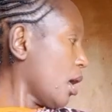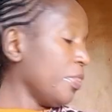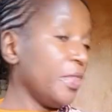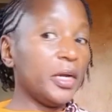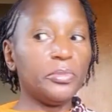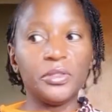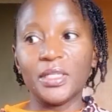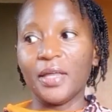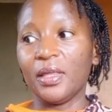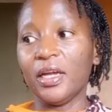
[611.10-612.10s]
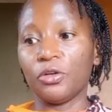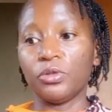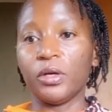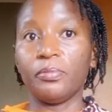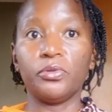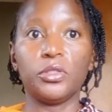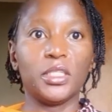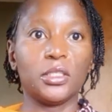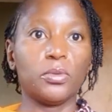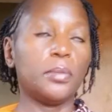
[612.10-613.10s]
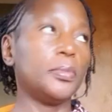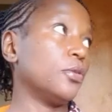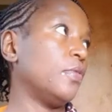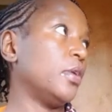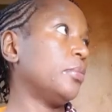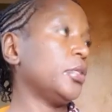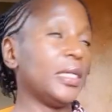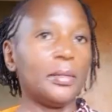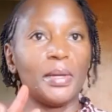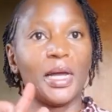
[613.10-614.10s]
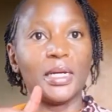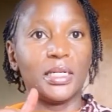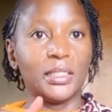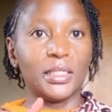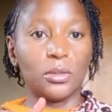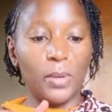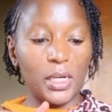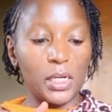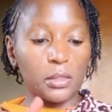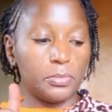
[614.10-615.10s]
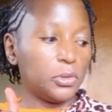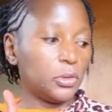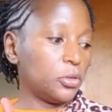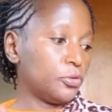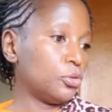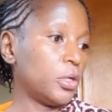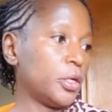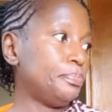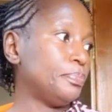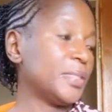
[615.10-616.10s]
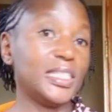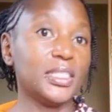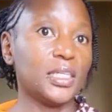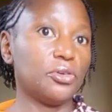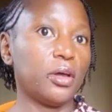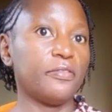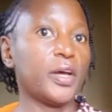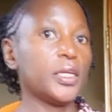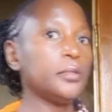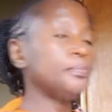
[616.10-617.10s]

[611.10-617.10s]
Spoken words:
The lemons, I think I could have put just one piece of lemon. Let me add just 1 lemon of sugar since I don't have honey.